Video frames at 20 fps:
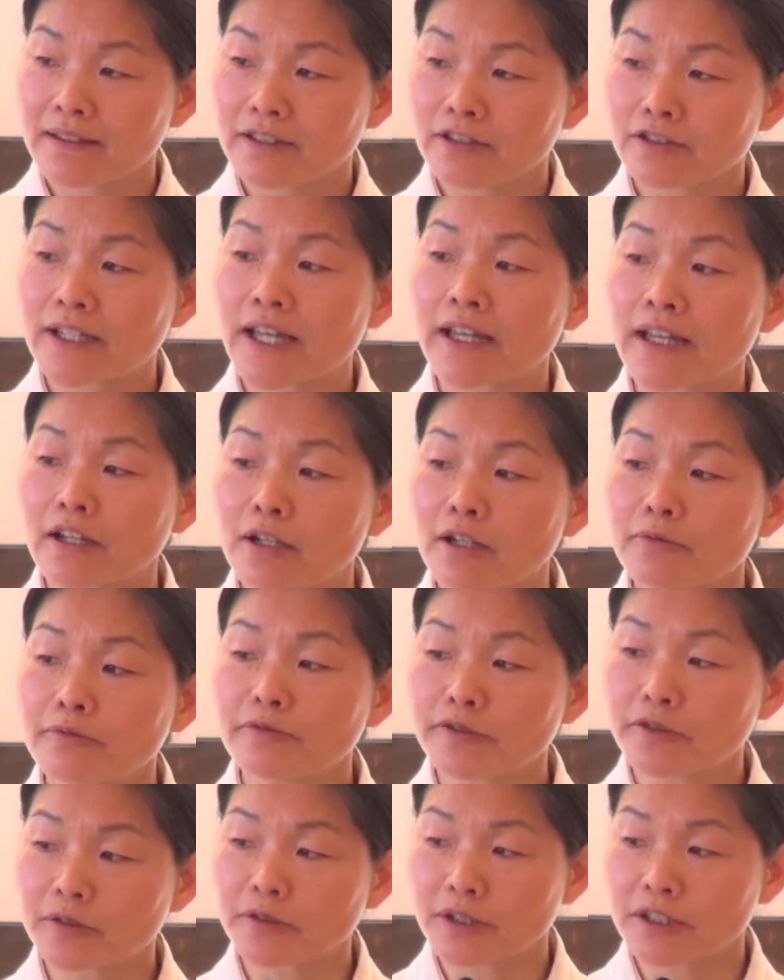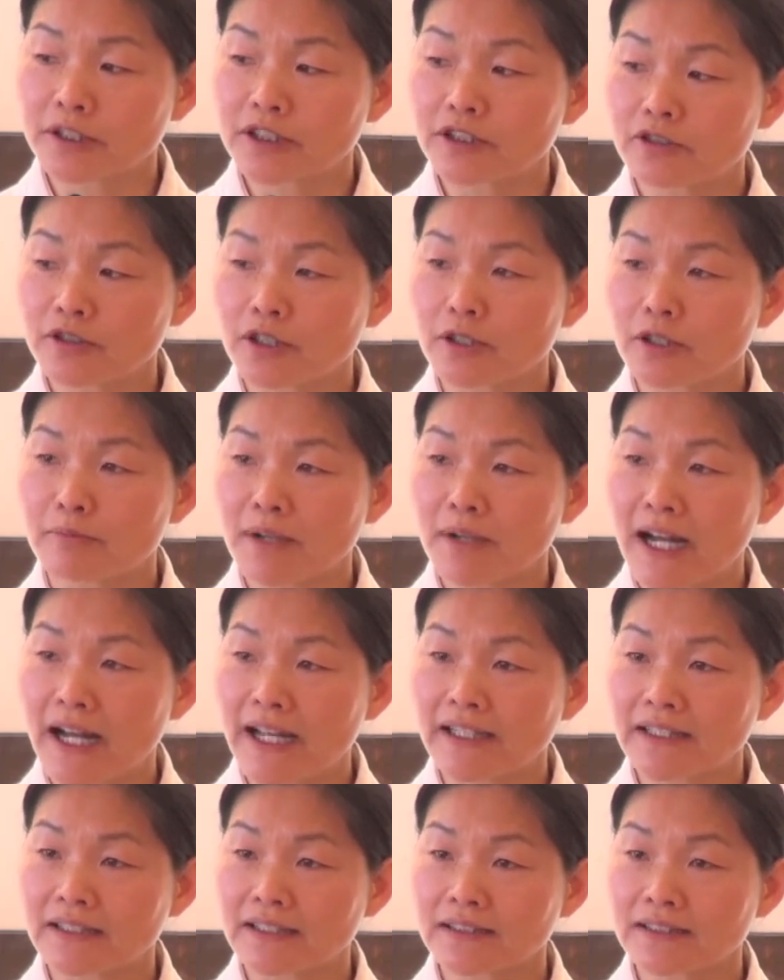you can comfort your
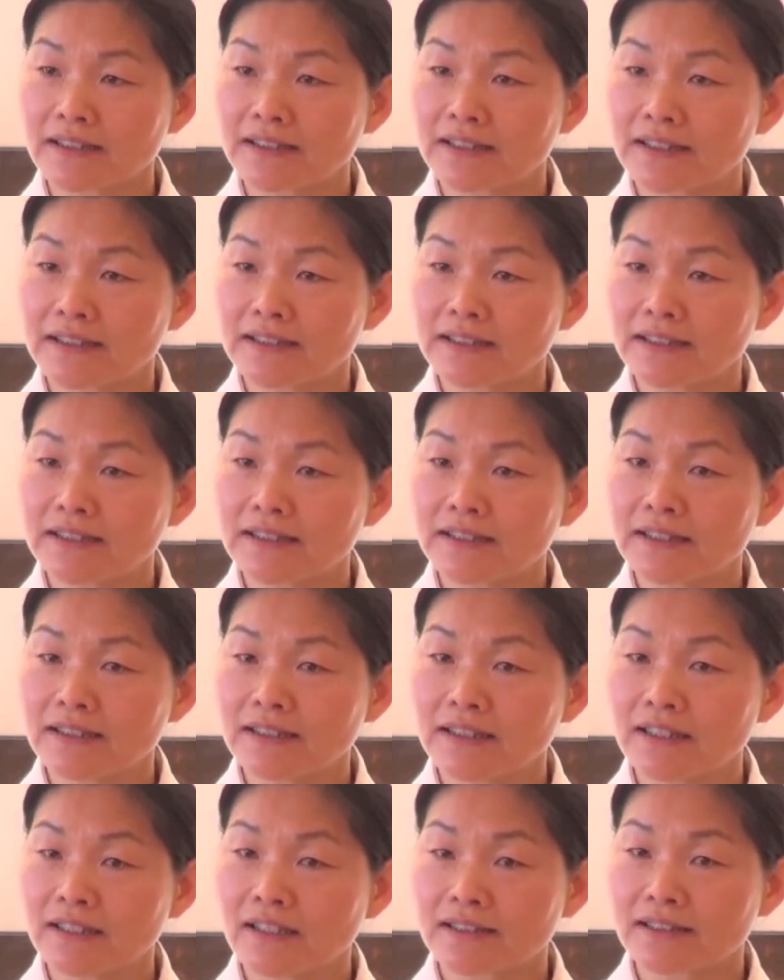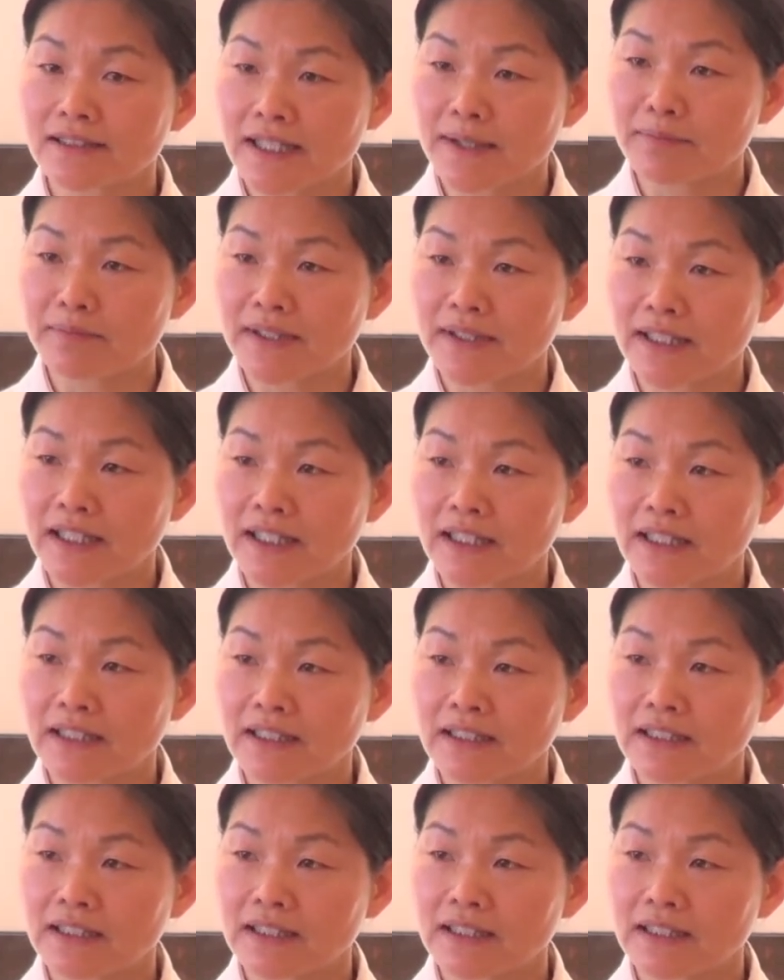mind accepting